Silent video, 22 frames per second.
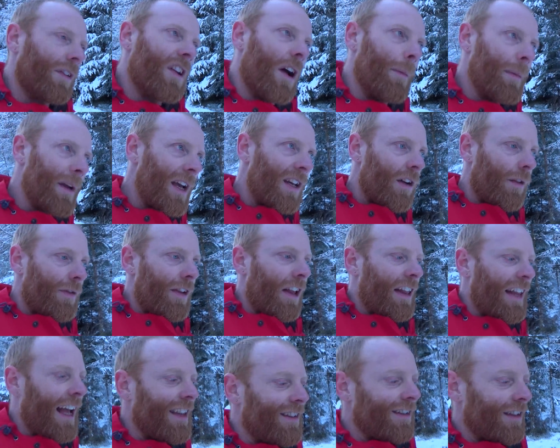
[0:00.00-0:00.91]
coming in off the
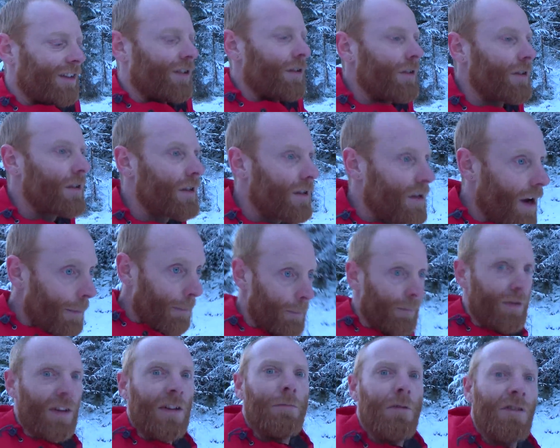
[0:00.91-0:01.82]
Atlantic to dump
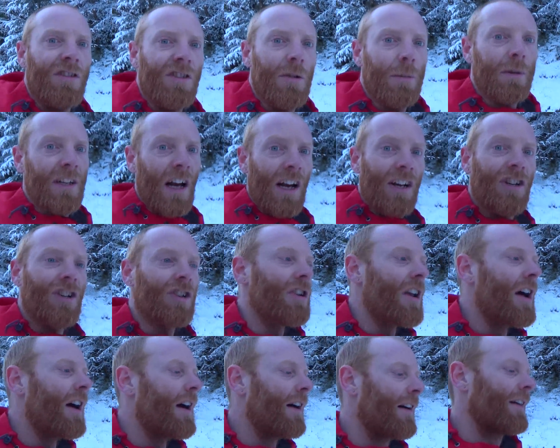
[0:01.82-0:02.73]
this
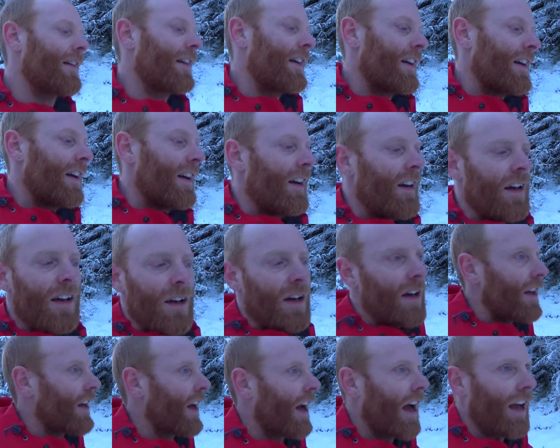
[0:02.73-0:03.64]
precipitation
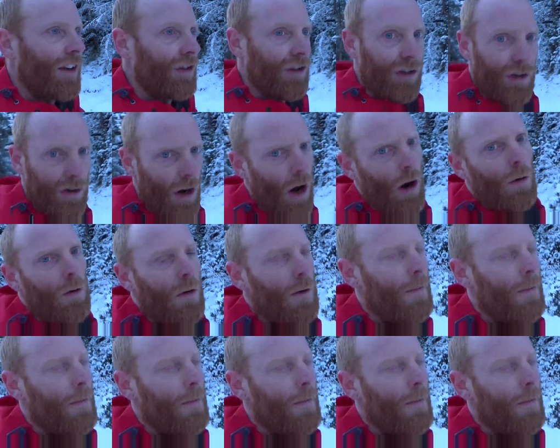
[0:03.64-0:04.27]
as snow.